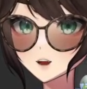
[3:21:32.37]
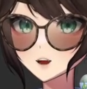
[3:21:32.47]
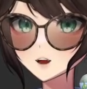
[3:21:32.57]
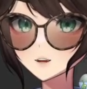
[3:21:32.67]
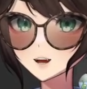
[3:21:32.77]

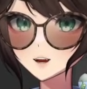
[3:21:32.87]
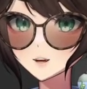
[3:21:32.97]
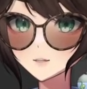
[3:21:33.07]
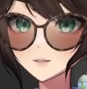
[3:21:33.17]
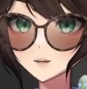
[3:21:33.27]
Might leave it
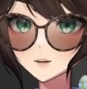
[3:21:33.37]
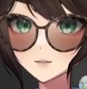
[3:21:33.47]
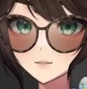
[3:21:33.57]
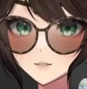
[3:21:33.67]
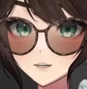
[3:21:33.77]

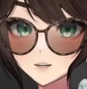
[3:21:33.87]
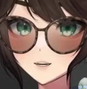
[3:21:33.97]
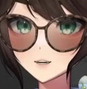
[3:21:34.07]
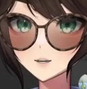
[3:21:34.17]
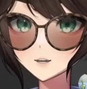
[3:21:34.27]
actually. I kind of
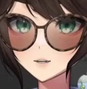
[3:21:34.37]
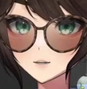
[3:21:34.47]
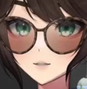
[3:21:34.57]
like it.